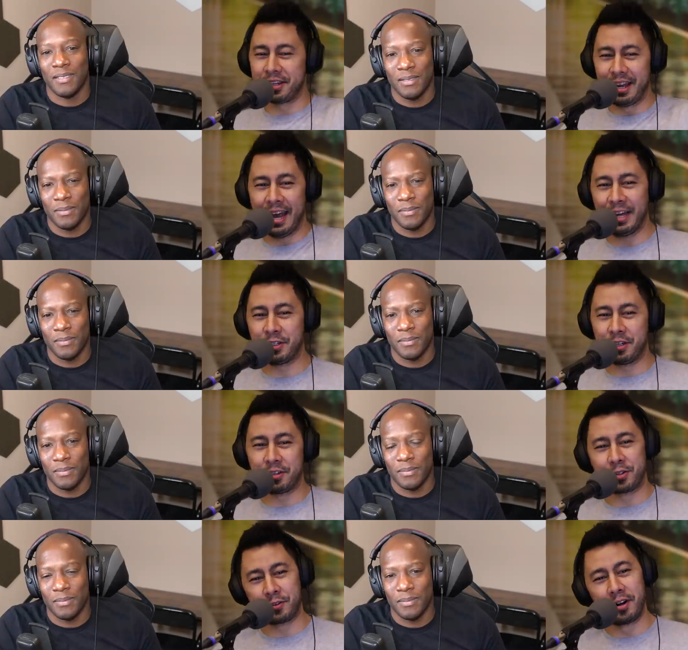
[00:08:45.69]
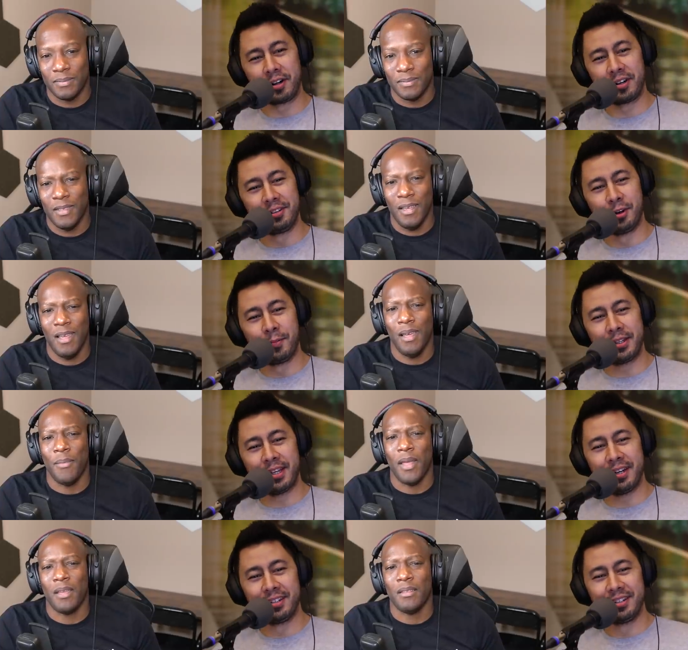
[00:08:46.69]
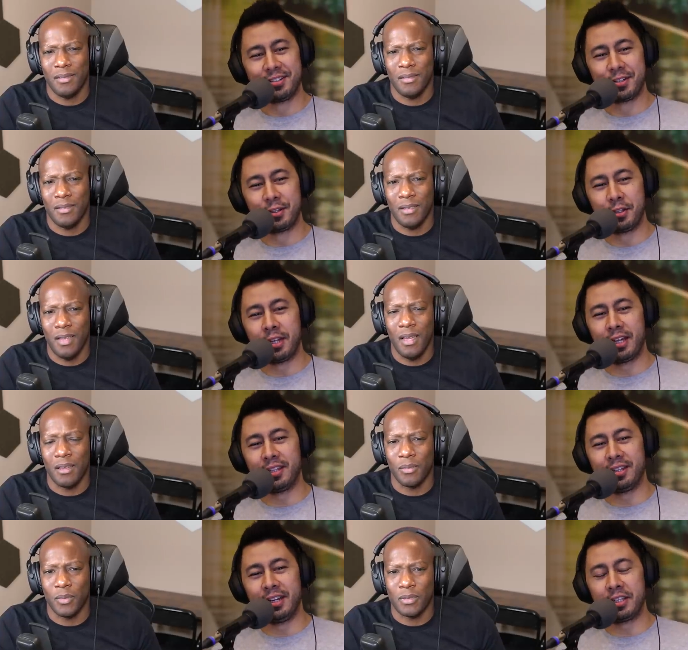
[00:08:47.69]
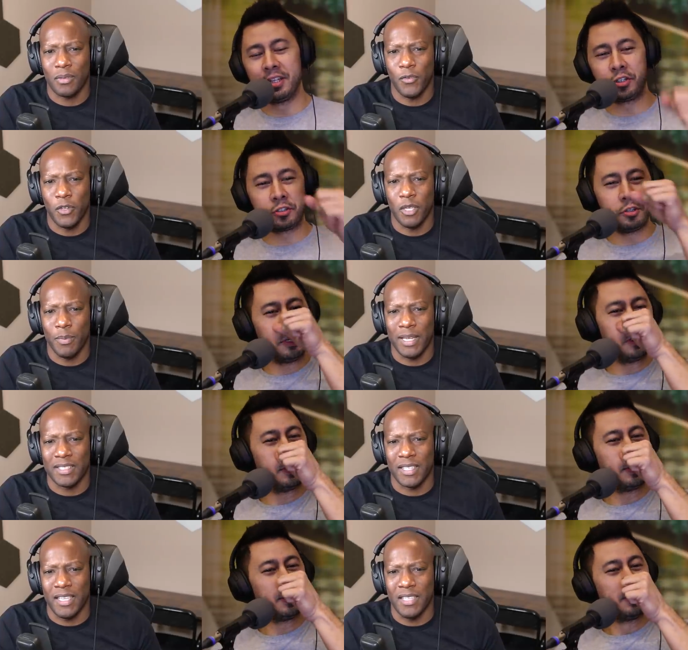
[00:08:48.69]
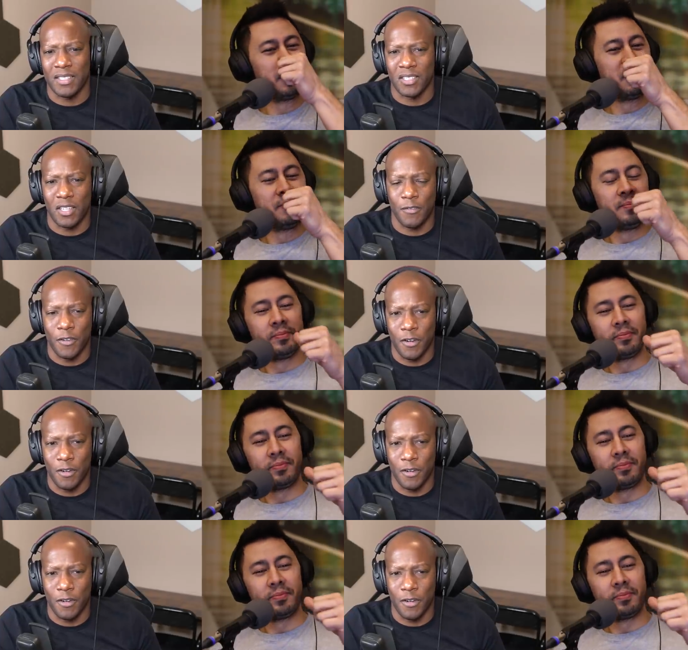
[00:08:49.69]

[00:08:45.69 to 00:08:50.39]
Speaker 1: like a hatch into the trunk. You know about that? So th yeah. it's, it's just you can put
Speaker 2: like skis and stuff in